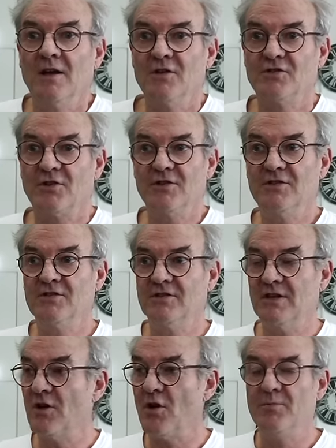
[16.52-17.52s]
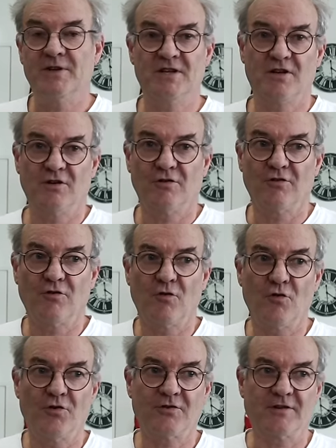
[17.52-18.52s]
So this is in no particular
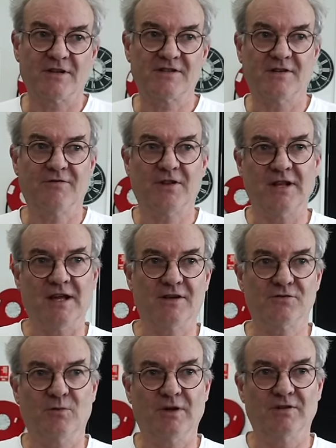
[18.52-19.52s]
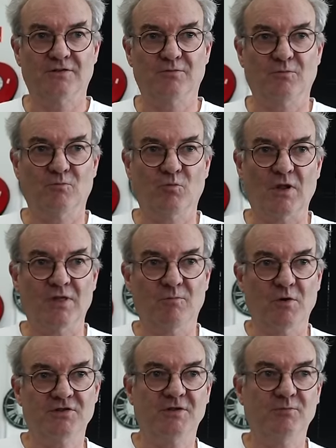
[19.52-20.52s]
order, except for the last one is one of the
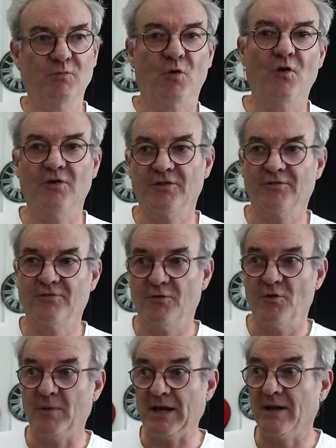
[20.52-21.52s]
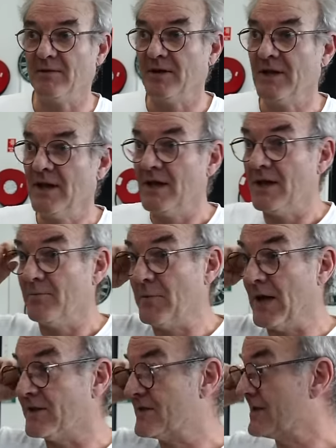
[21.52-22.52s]
most important for me.
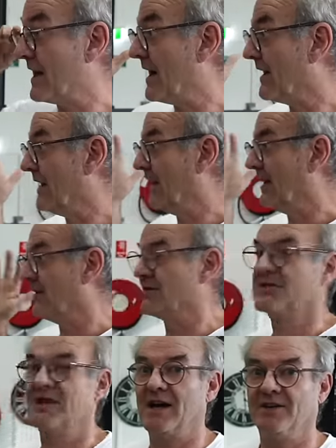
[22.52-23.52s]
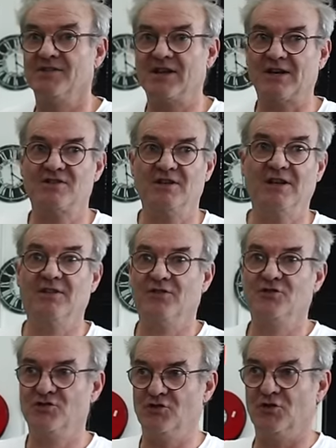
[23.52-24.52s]
But starting at the start is actually the
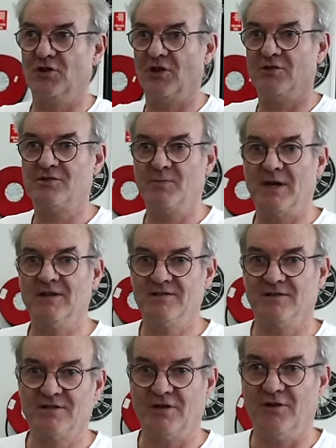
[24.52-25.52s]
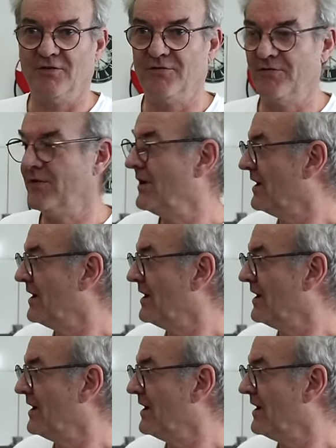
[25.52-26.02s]
studio space itself.